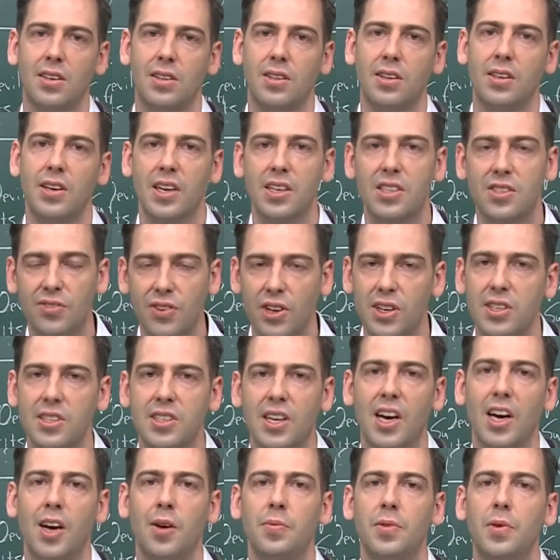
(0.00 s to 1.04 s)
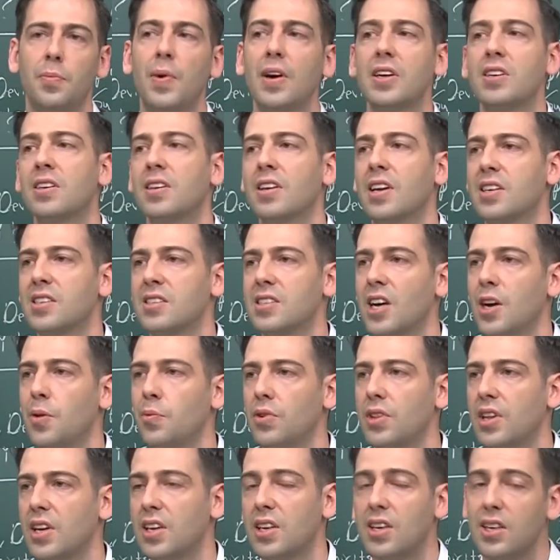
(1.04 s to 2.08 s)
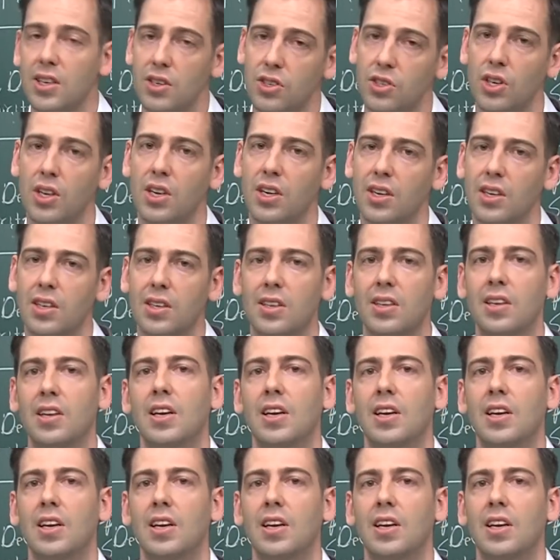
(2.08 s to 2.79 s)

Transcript: the next fun time, the next time where they could get drunk.